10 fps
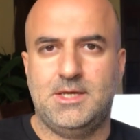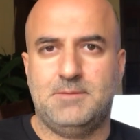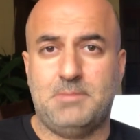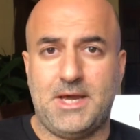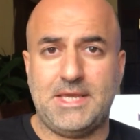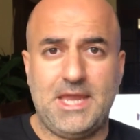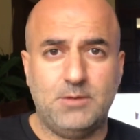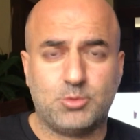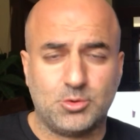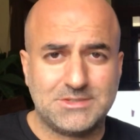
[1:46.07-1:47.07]
By
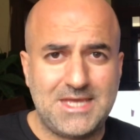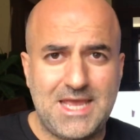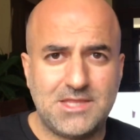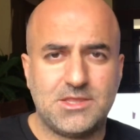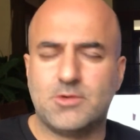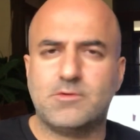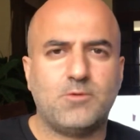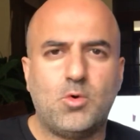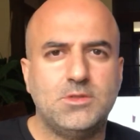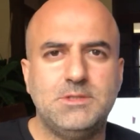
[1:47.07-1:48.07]
April 10th, there have
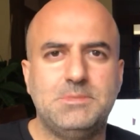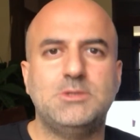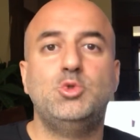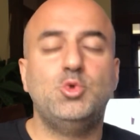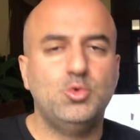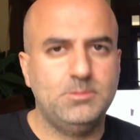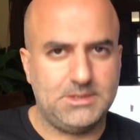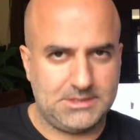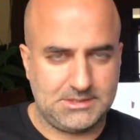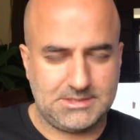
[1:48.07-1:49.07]
only been 2
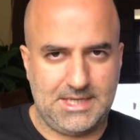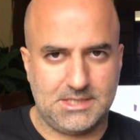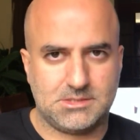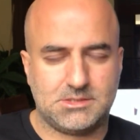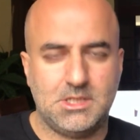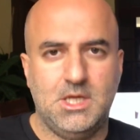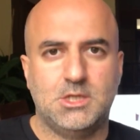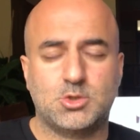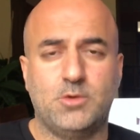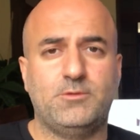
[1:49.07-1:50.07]
million tests.
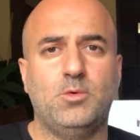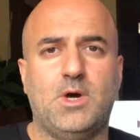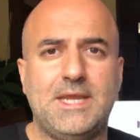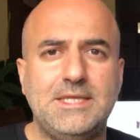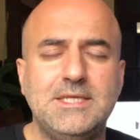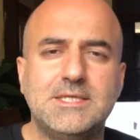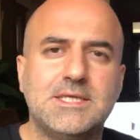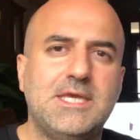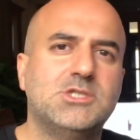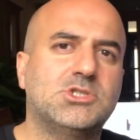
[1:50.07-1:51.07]
So if you want any
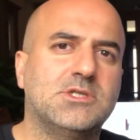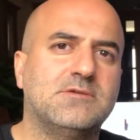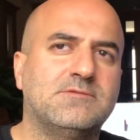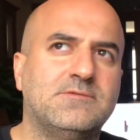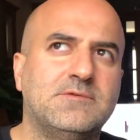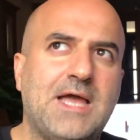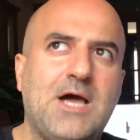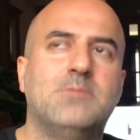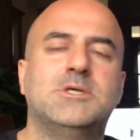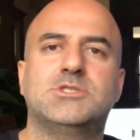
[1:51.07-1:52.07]
indication of
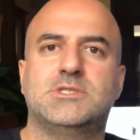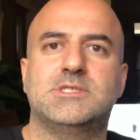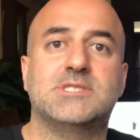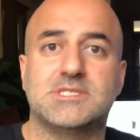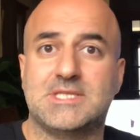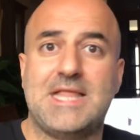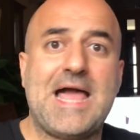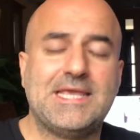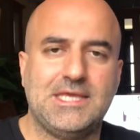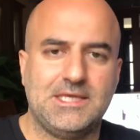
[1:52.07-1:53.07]
how much this is
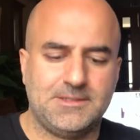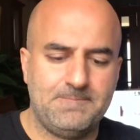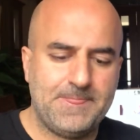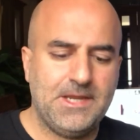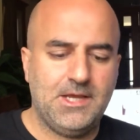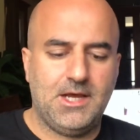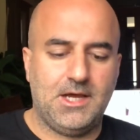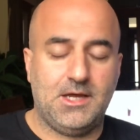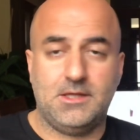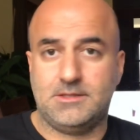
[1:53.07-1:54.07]
lagging,
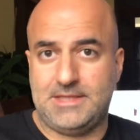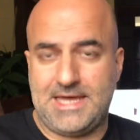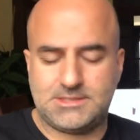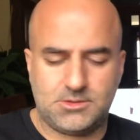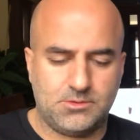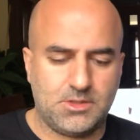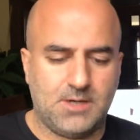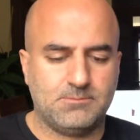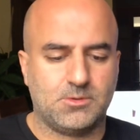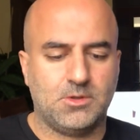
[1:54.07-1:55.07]
uh, that's your
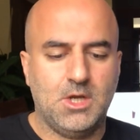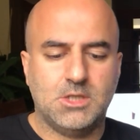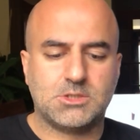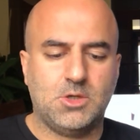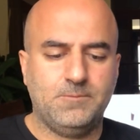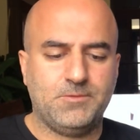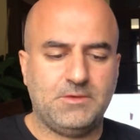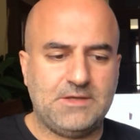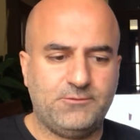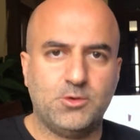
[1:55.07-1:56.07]
number. So
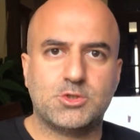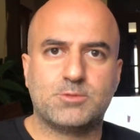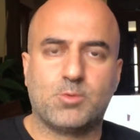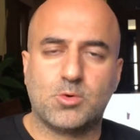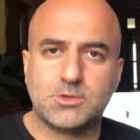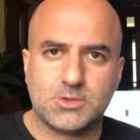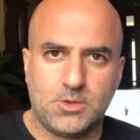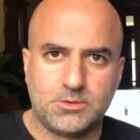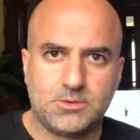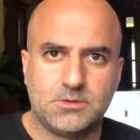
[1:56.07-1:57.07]
if you're a sports
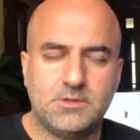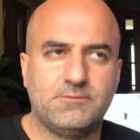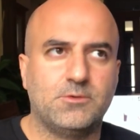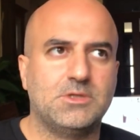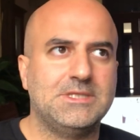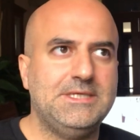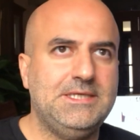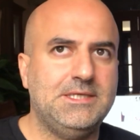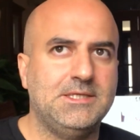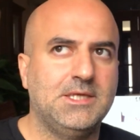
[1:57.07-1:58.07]
owner, if you're a
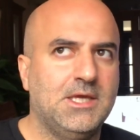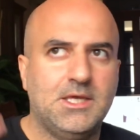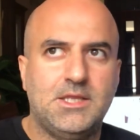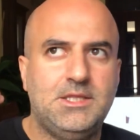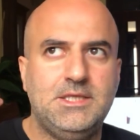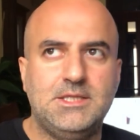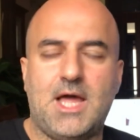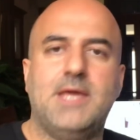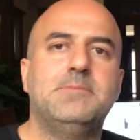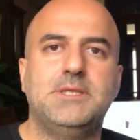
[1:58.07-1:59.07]
league, the
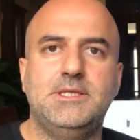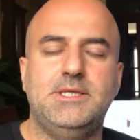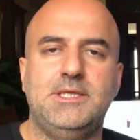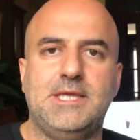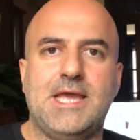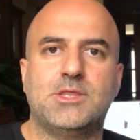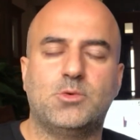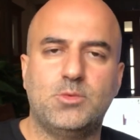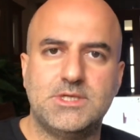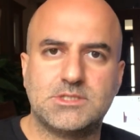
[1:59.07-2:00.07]
liability and the
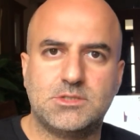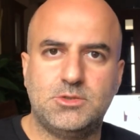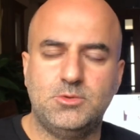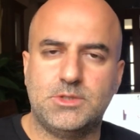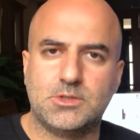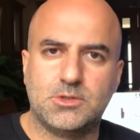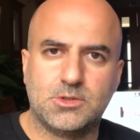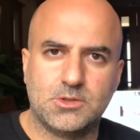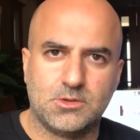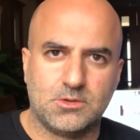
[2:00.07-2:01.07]
risk to
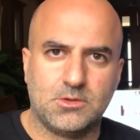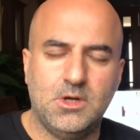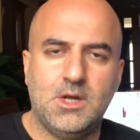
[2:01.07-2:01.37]
incur